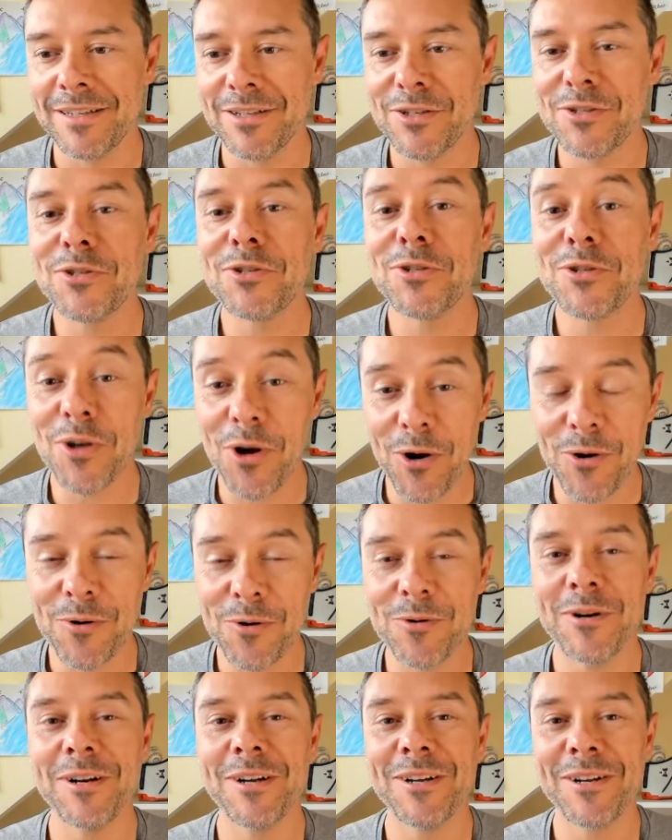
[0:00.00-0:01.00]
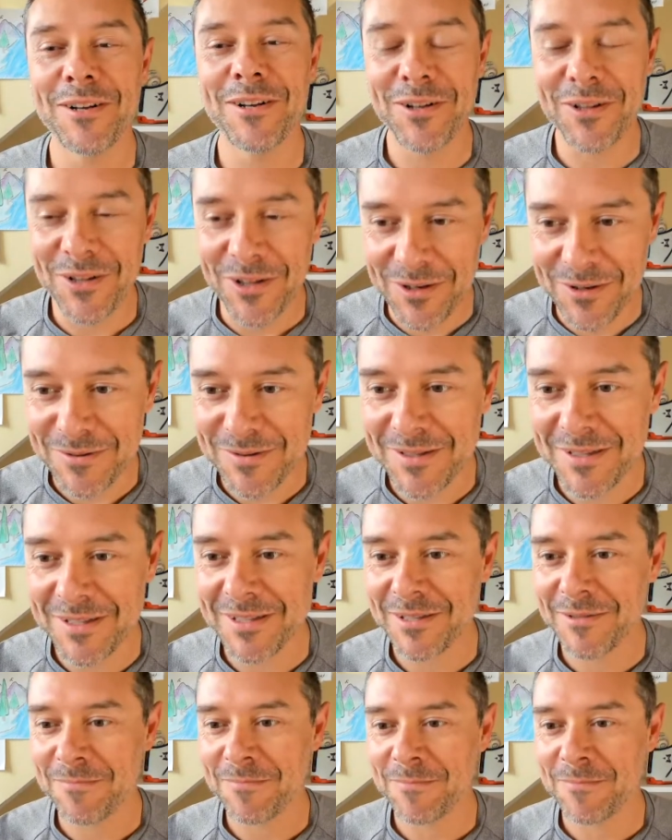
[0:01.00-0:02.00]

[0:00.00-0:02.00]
So close.